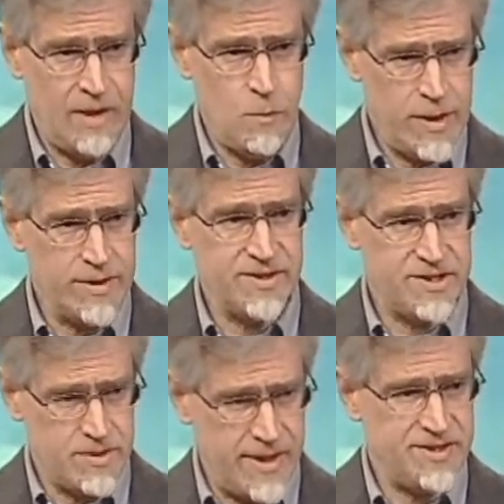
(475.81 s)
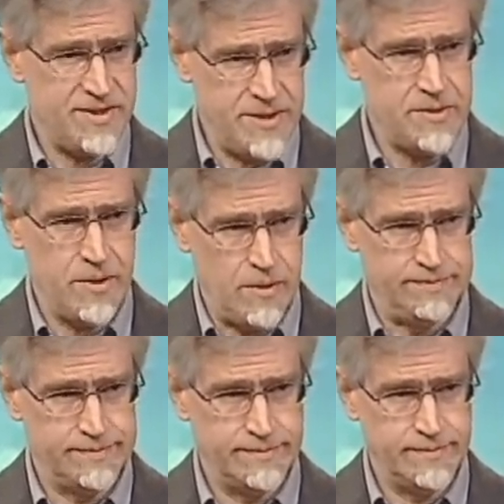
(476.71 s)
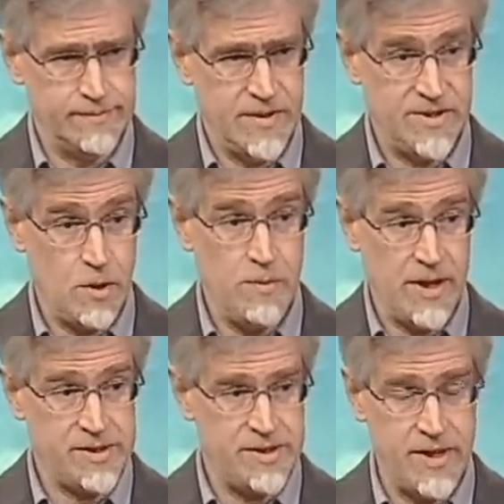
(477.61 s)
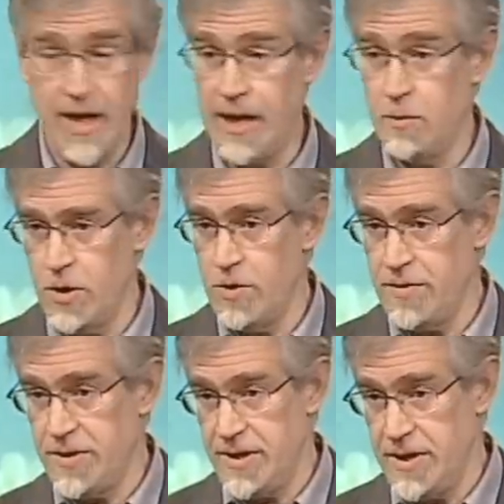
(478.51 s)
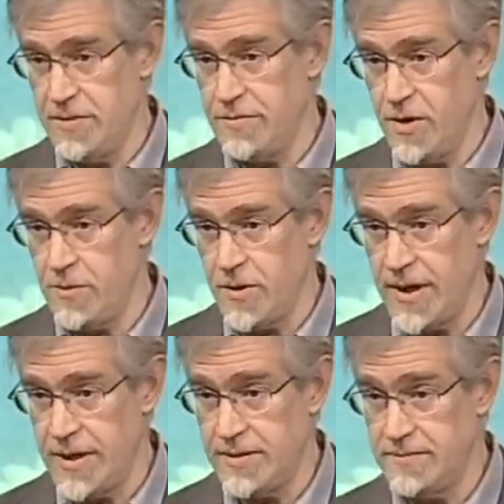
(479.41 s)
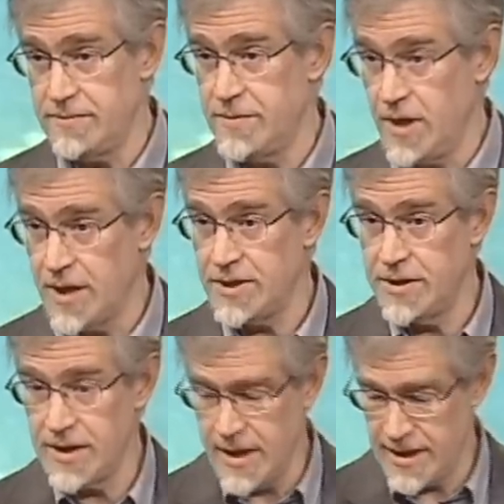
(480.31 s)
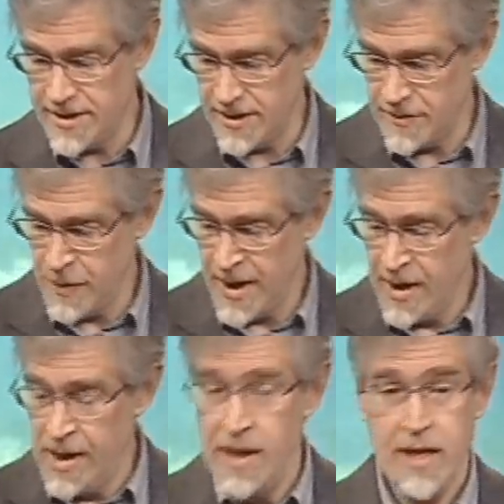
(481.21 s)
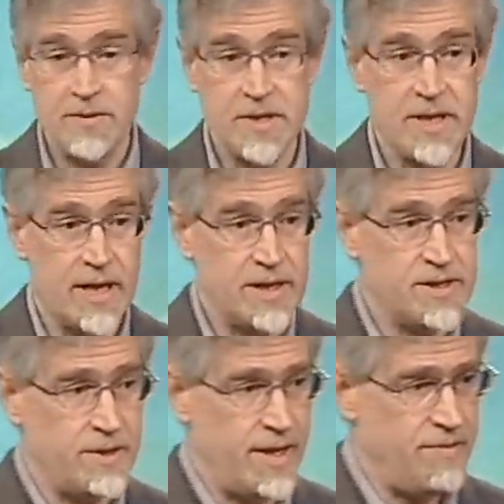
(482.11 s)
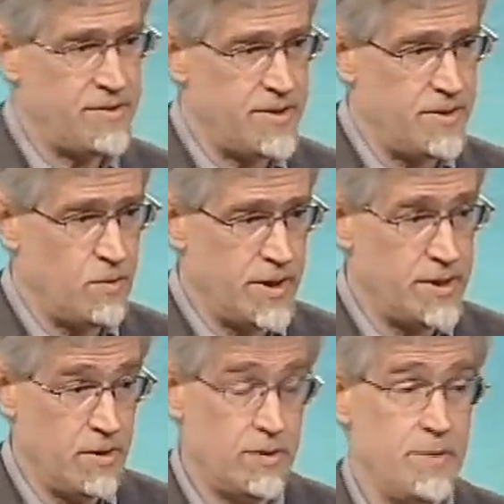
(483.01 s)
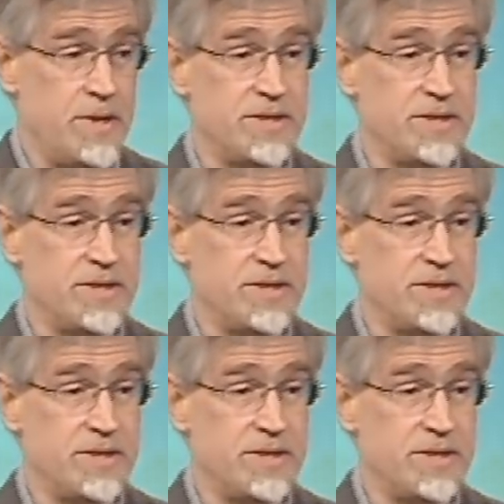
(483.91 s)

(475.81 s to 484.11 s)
real stress syndrome, so much that I went over to the infirmary and talked to the doctor. And the doctor, after what could only be